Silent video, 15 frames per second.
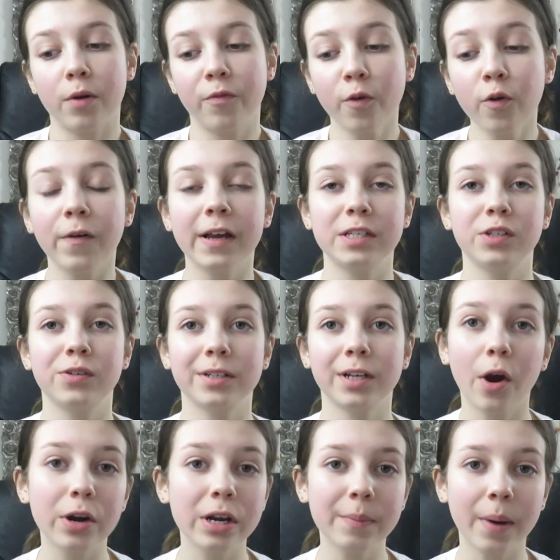full face
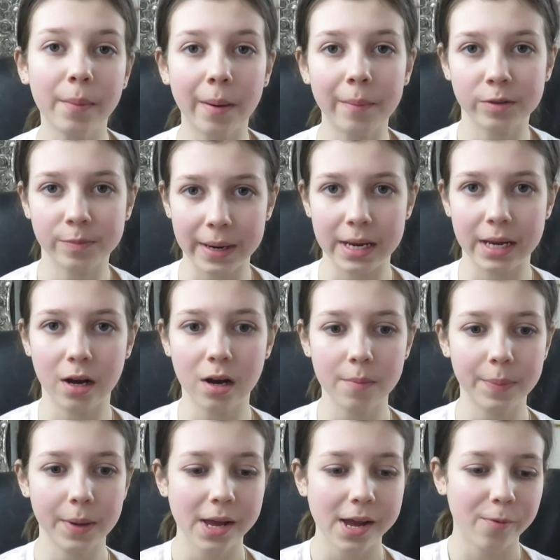using only my mum's
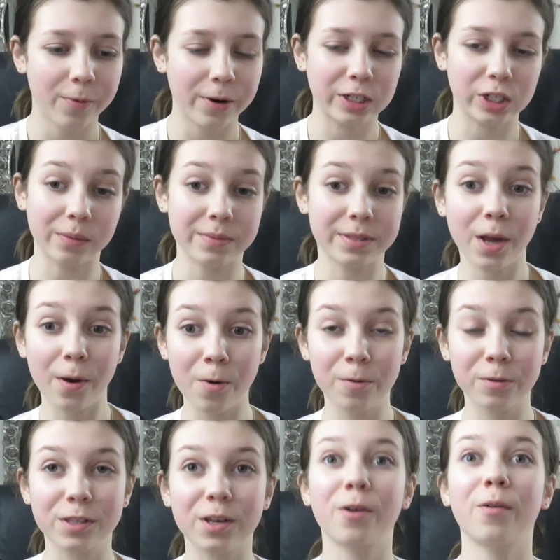makeup, which I'm
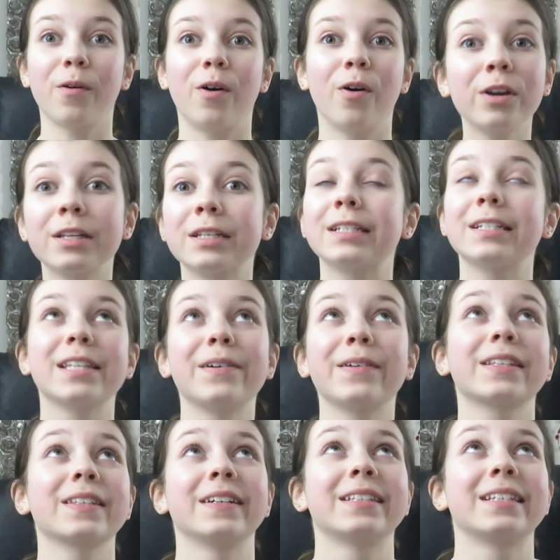so honestly so
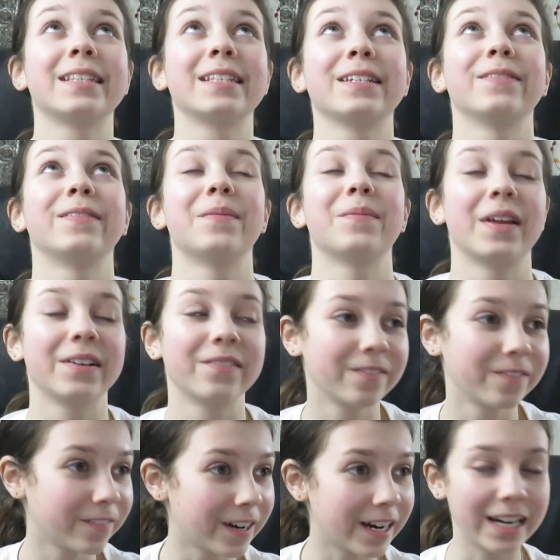excited to do. I'm like
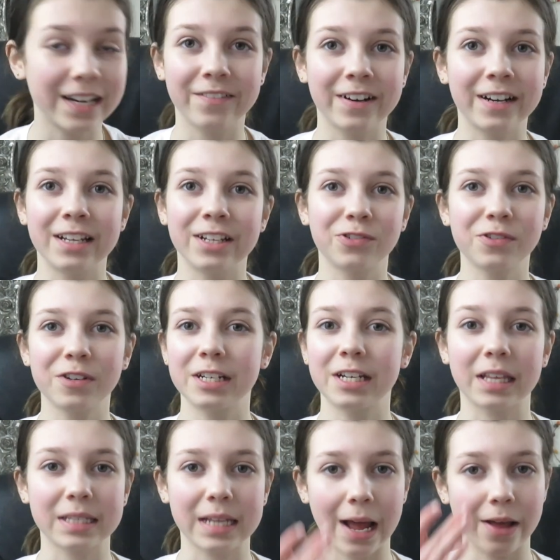really intrigued
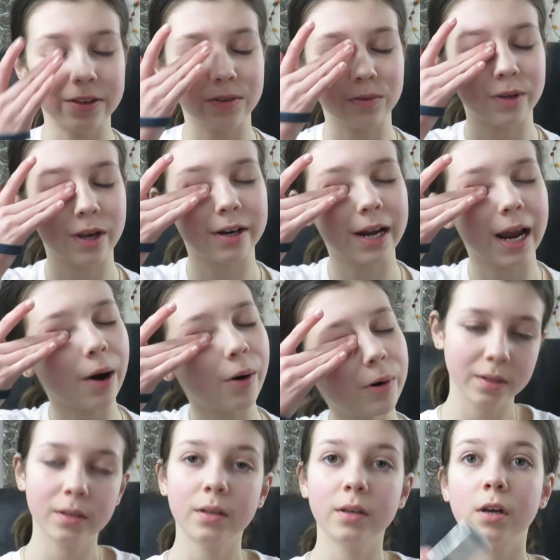after how this will turn
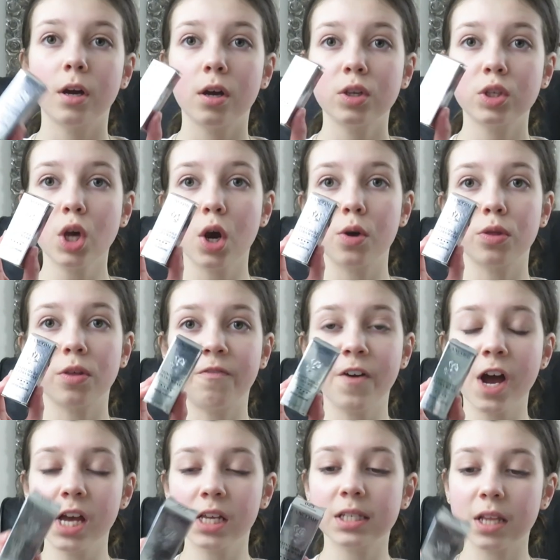out. So the
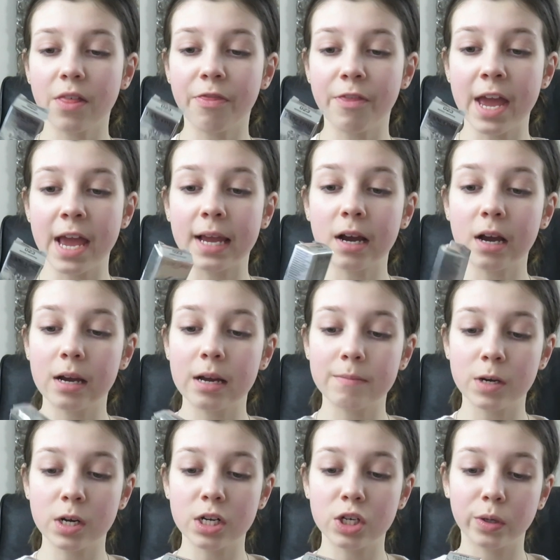first thing
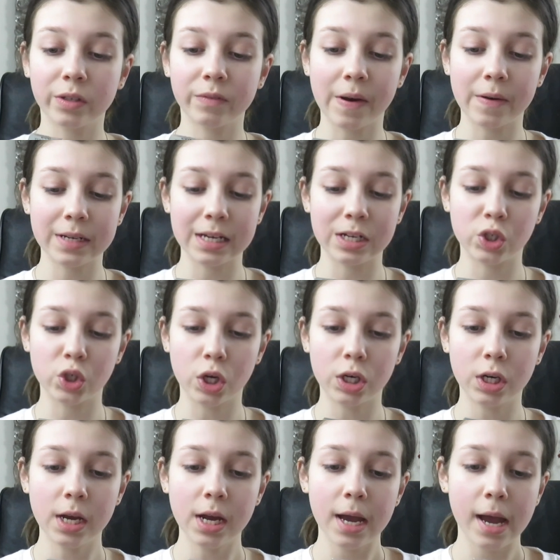I'm going to do is
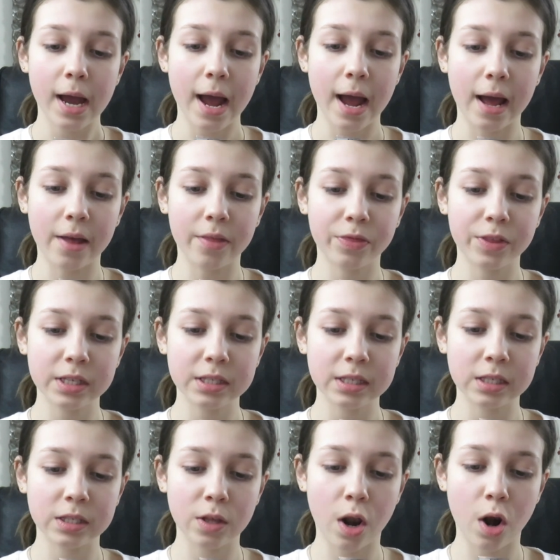foundation, and this
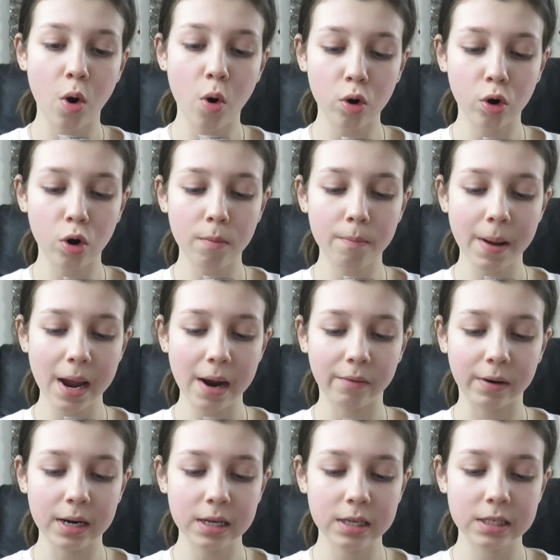is the Lancôme
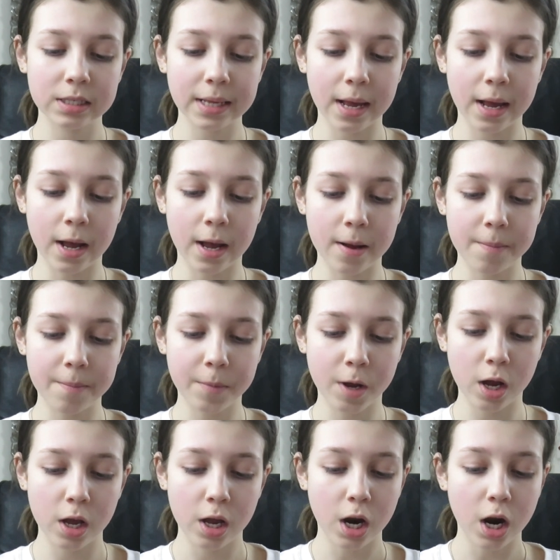Paris
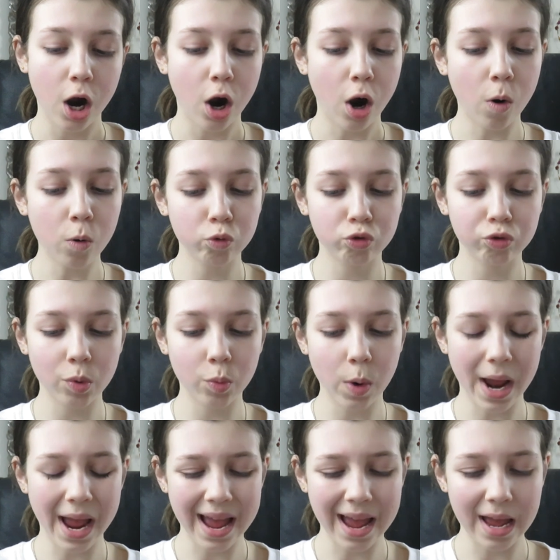Ultra
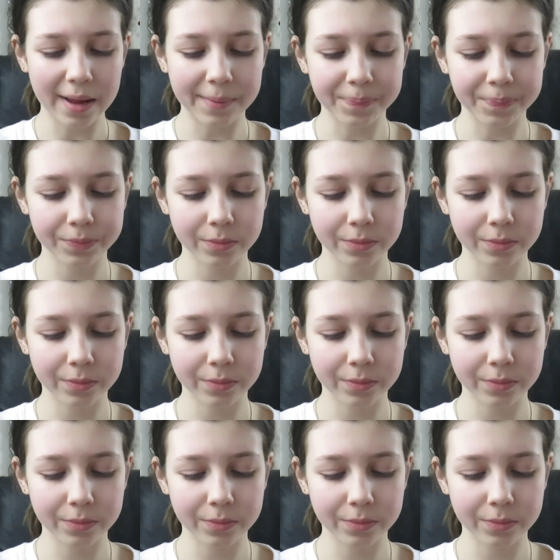Wear